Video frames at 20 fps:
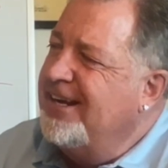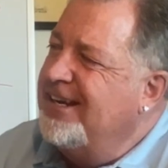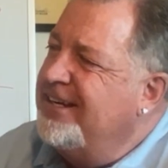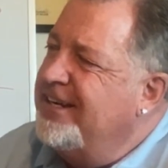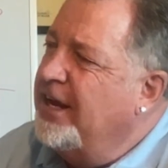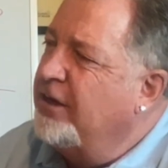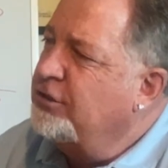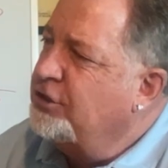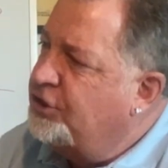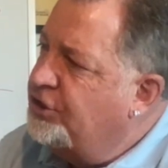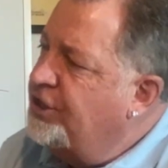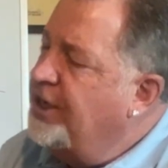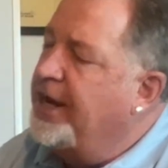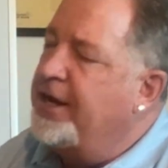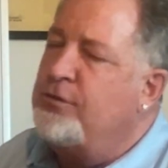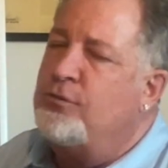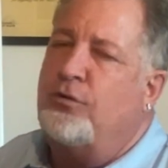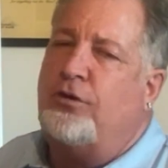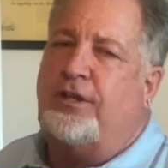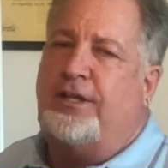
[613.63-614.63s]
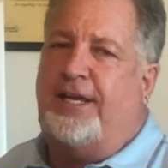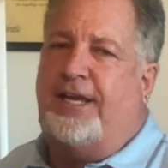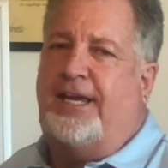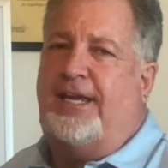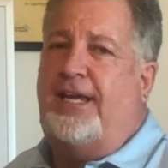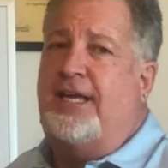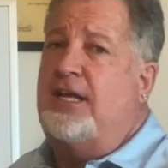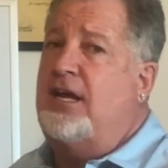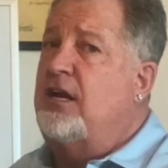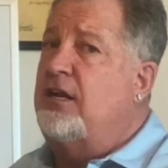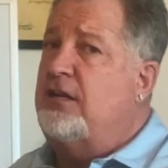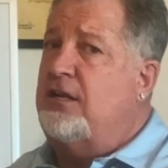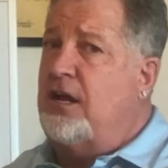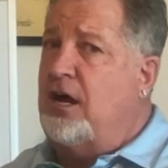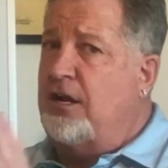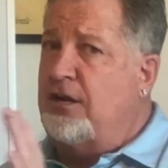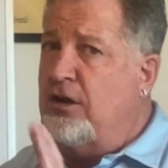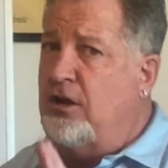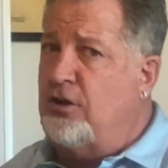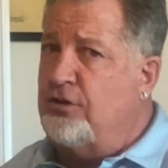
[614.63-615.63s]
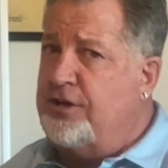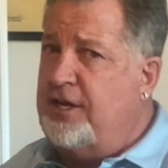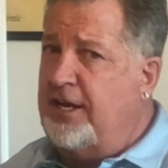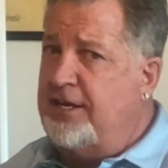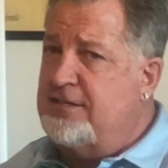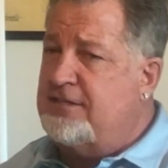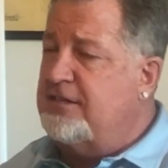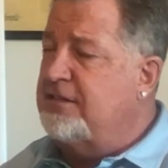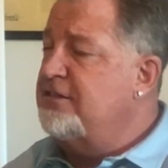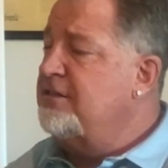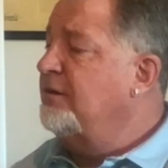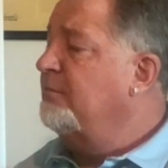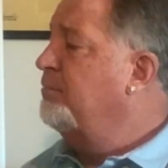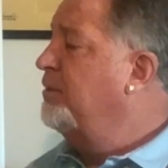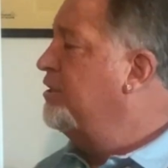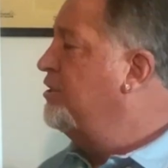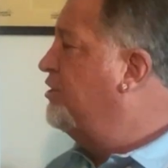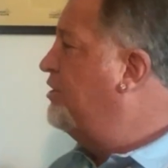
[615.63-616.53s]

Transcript: Now, generally, not in all cases, but